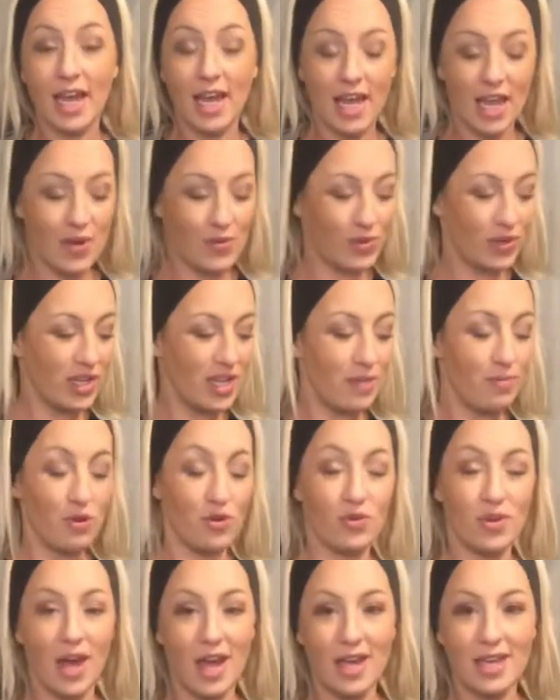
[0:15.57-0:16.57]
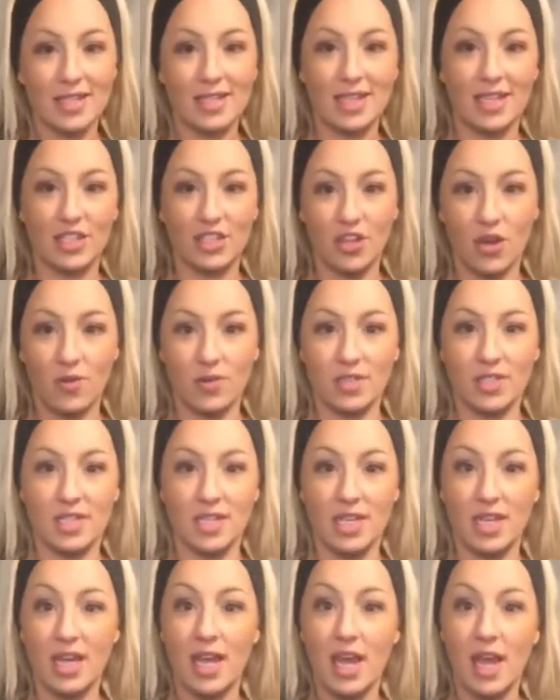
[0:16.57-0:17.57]
It will keep you nice and
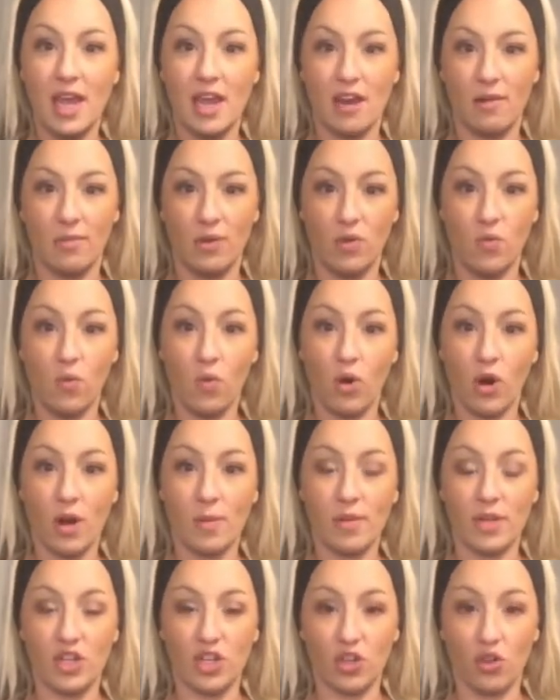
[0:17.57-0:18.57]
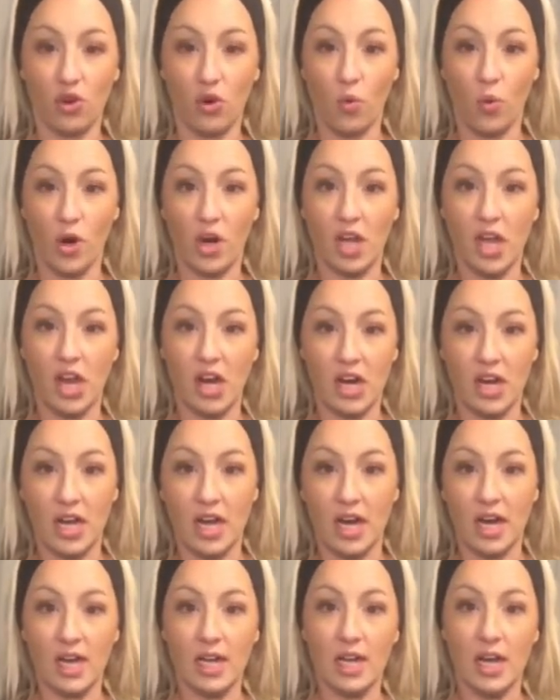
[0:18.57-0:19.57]
toasty, and it'll be warm in your little work
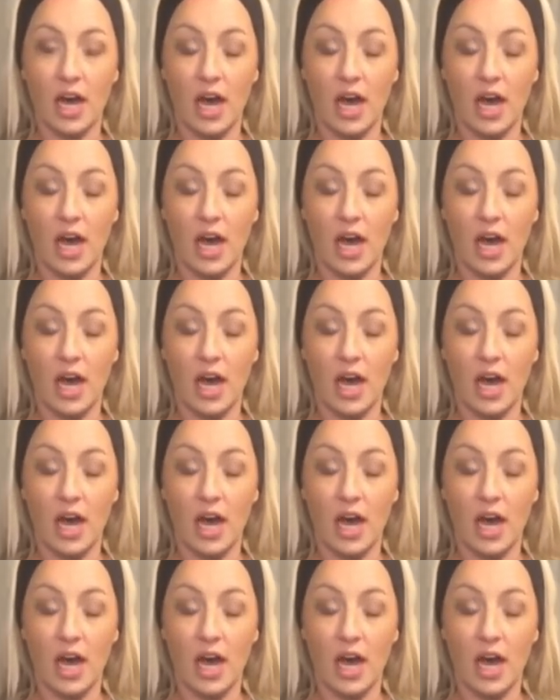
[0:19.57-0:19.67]
area